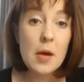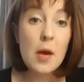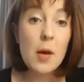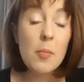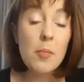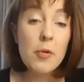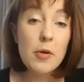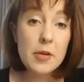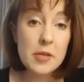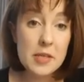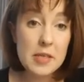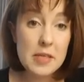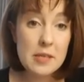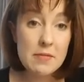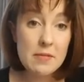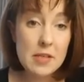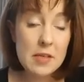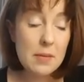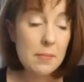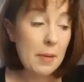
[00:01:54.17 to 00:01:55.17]

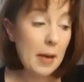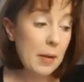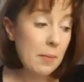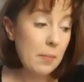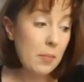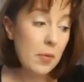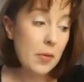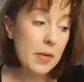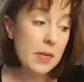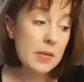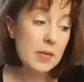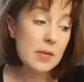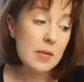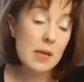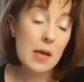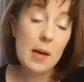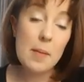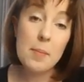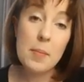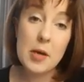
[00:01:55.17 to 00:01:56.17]
productivity pain points,
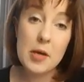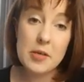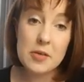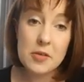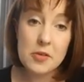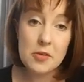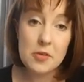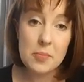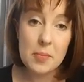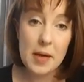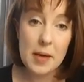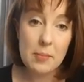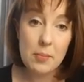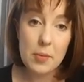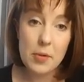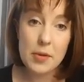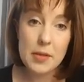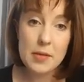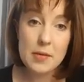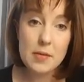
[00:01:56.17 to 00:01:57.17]
and personal pain
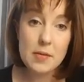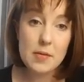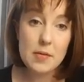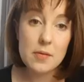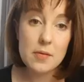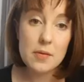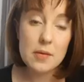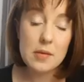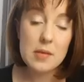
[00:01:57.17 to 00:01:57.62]
points.